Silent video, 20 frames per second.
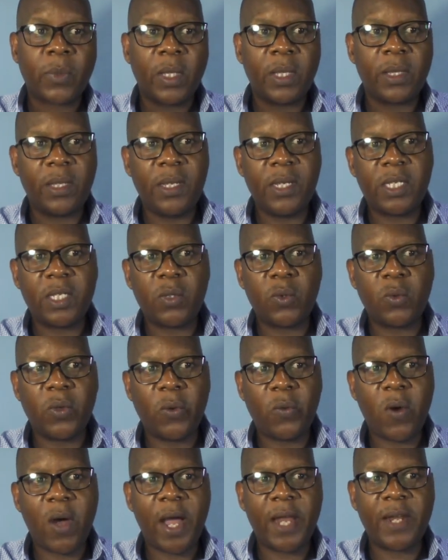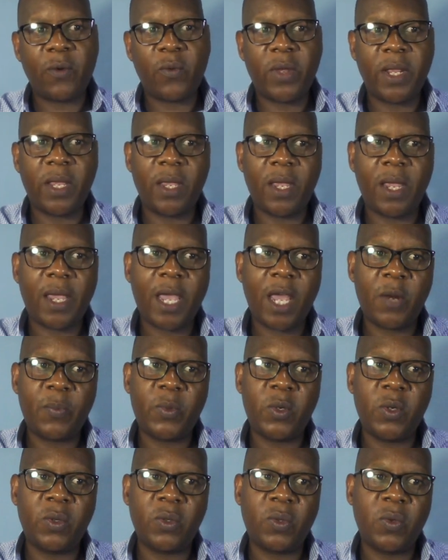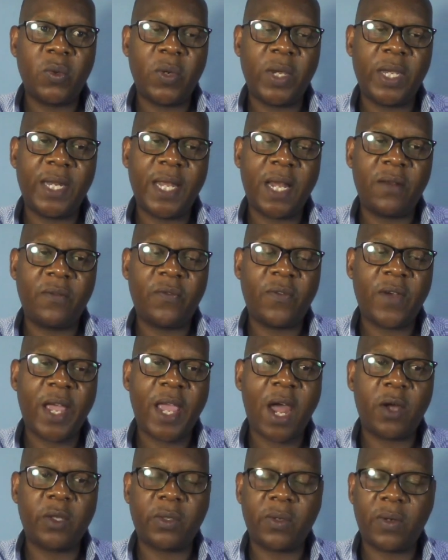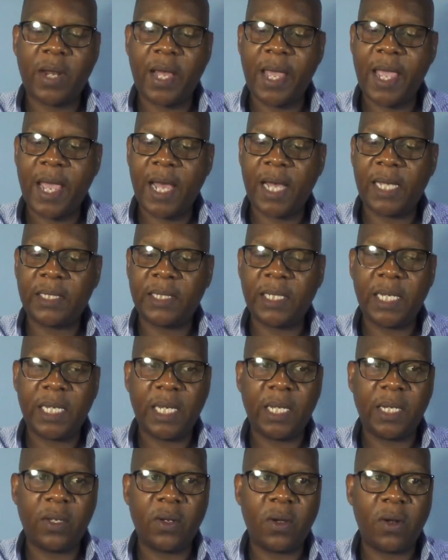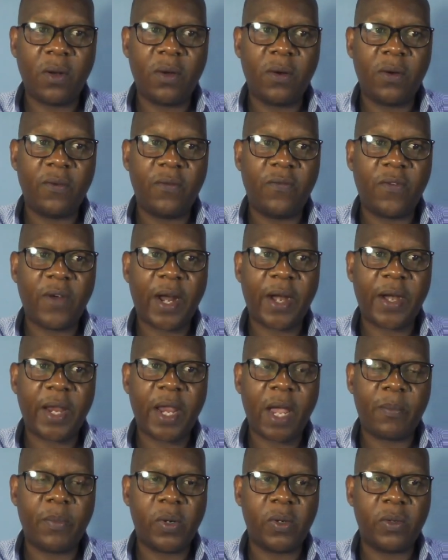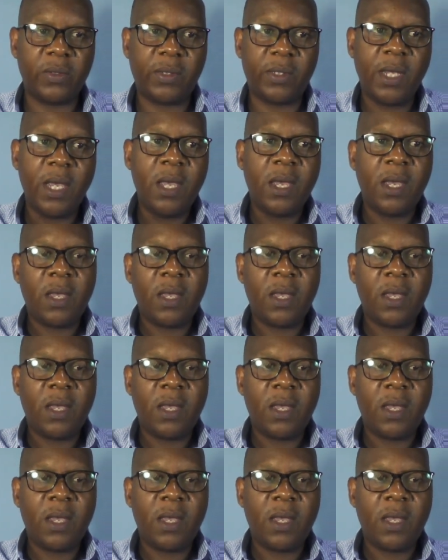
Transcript: This one will help you to identify outliers in your variables.